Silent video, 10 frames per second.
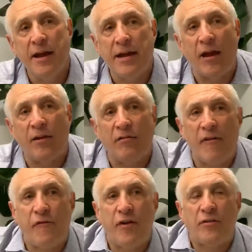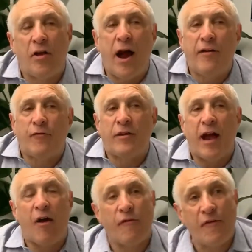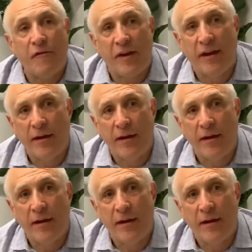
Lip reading: down the left field line for $1.50.